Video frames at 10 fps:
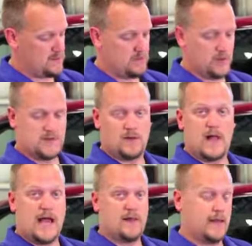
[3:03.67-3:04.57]
It looks a
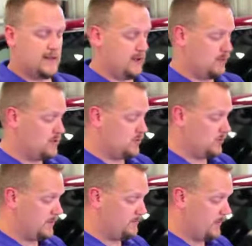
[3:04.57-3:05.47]
lot like the original
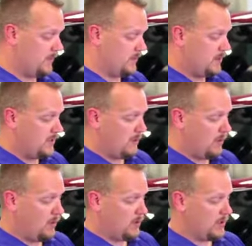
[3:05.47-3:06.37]
one. But
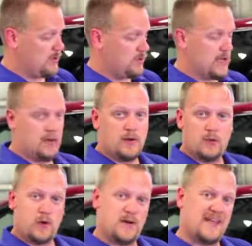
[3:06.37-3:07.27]
what we're going to do now is
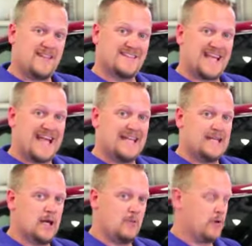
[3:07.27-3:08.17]
we're going to take this ID
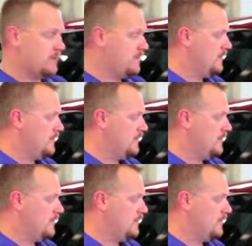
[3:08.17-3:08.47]
number